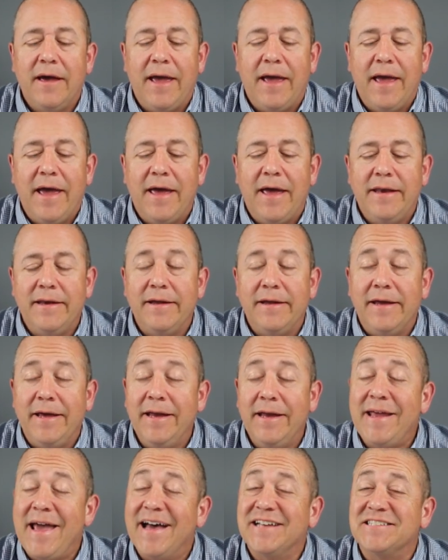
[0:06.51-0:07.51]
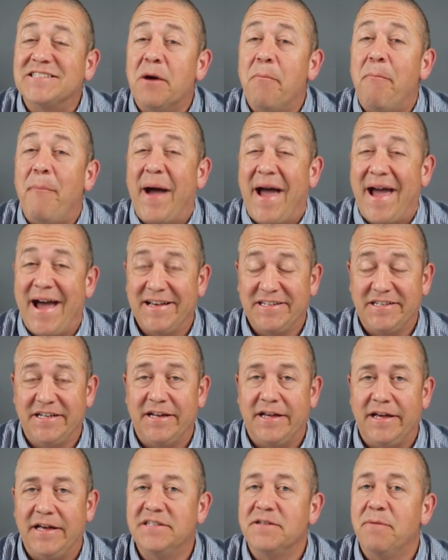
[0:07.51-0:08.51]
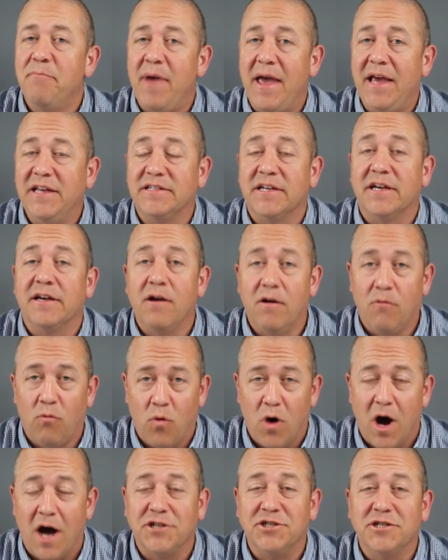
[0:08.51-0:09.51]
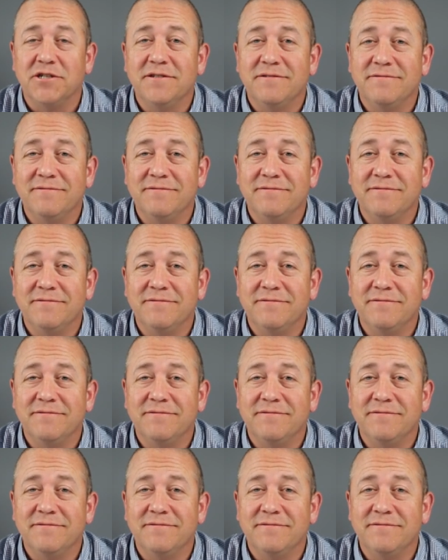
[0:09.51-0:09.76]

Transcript: and it has capacity. It's amazing. Watch.